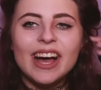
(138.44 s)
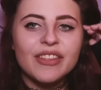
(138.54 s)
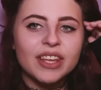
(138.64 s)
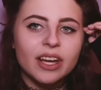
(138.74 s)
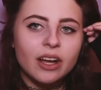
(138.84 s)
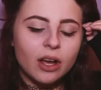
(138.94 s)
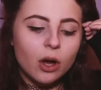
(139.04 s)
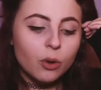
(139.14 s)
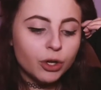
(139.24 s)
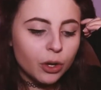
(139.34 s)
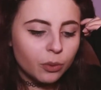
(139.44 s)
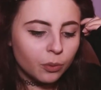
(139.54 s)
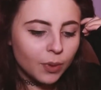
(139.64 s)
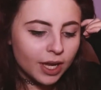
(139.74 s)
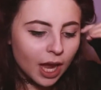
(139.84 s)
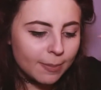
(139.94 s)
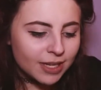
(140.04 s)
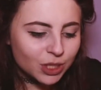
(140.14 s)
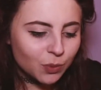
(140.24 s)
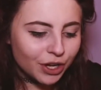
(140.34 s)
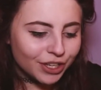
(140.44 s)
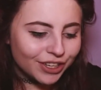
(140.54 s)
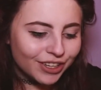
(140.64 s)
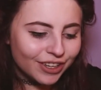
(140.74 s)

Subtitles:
I think, oh no, wait, I missed one.